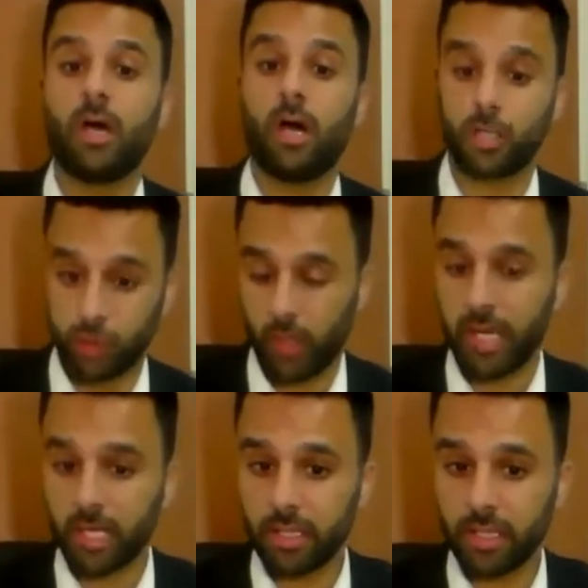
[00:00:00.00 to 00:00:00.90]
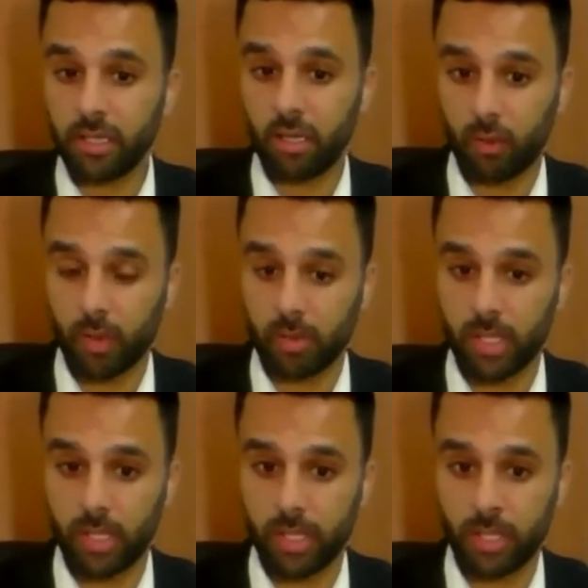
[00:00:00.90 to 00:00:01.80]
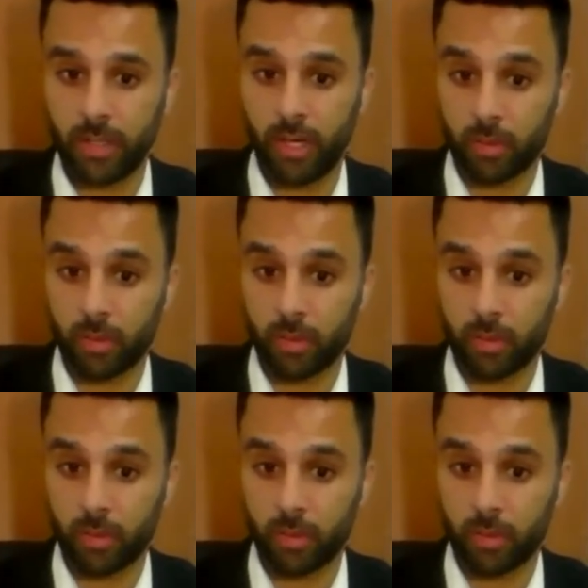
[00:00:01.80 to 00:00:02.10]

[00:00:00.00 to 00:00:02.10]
are uh, joining our uh,